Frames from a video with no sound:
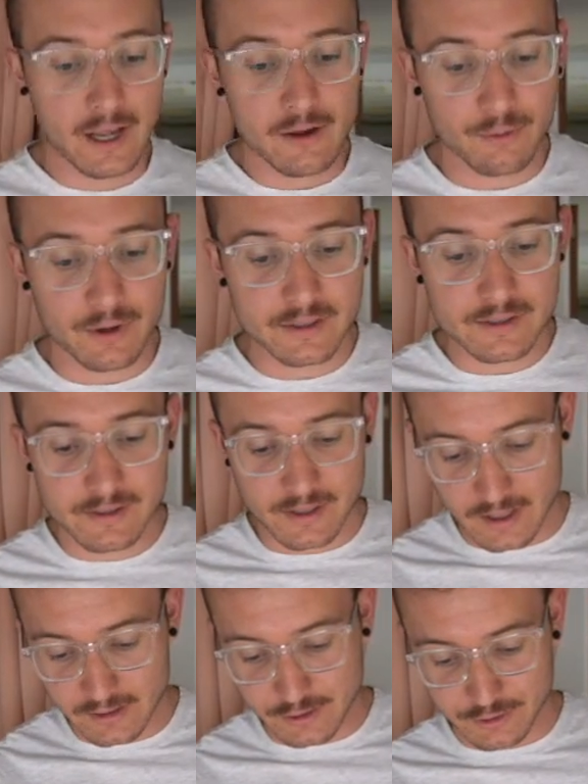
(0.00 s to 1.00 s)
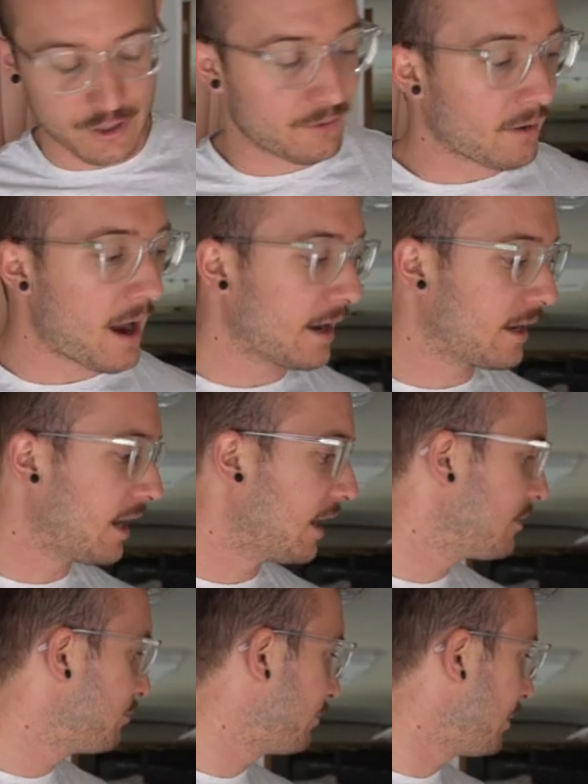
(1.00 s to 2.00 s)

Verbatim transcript: it was a little nerve-wracking,